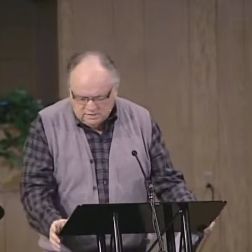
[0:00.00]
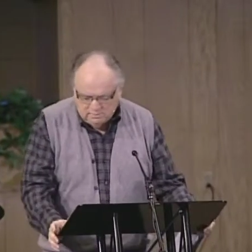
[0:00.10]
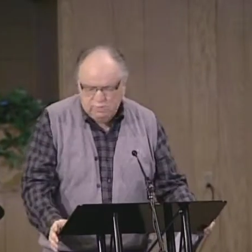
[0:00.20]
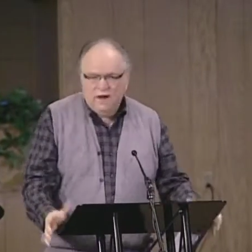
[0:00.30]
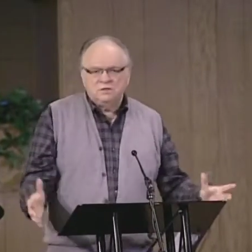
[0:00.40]

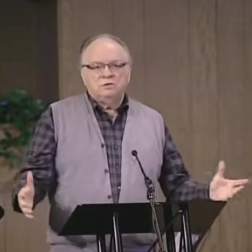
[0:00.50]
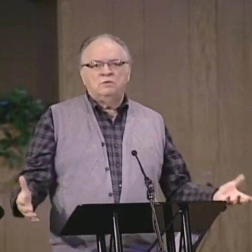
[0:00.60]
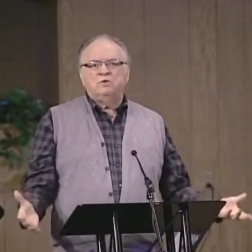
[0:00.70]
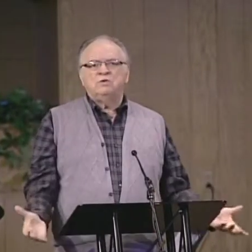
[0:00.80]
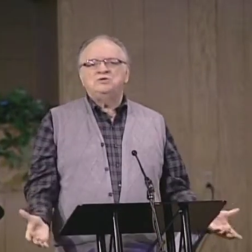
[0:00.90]

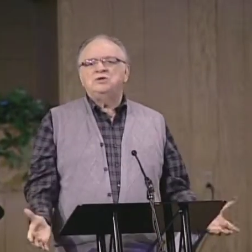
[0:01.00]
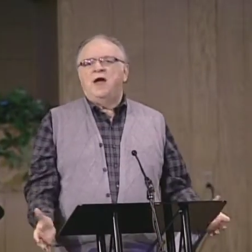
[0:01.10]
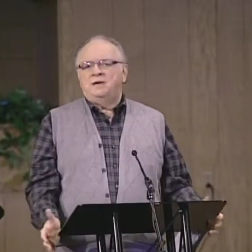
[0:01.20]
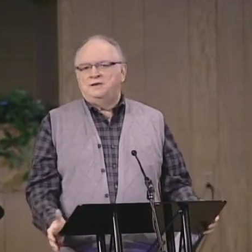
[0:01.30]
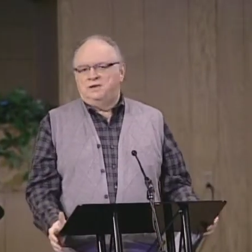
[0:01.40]
Practical
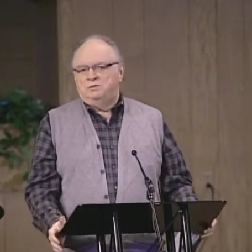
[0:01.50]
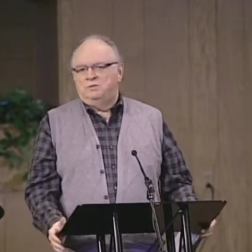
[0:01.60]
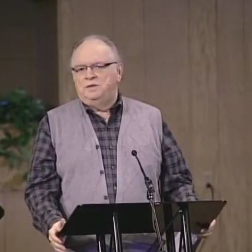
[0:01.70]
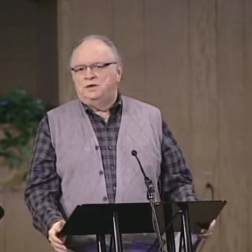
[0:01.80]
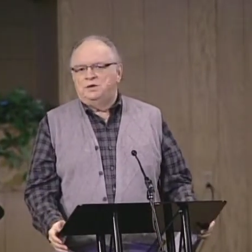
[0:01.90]
Christianity
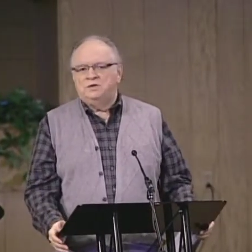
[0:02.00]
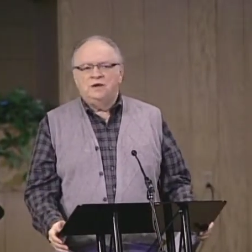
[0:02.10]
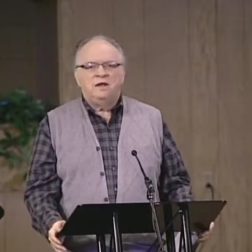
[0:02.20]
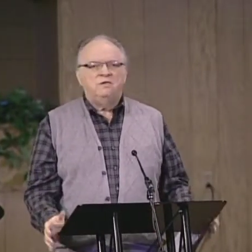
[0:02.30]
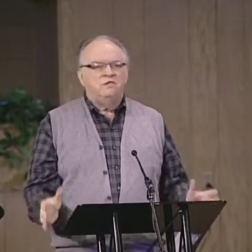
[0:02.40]
would be a good
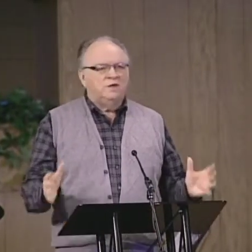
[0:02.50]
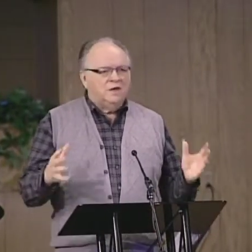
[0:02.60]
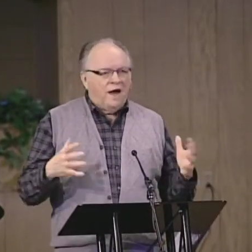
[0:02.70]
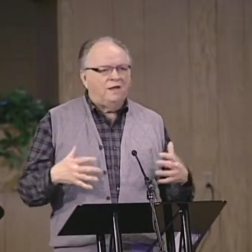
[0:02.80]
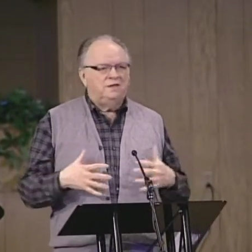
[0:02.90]
title for
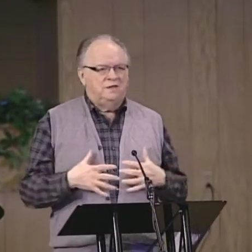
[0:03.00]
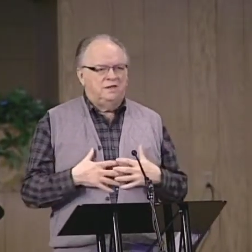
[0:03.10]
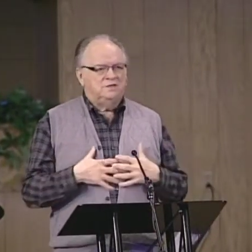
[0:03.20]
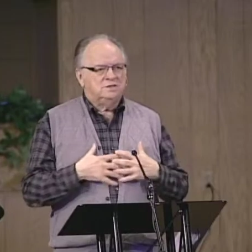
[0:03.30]
godliness.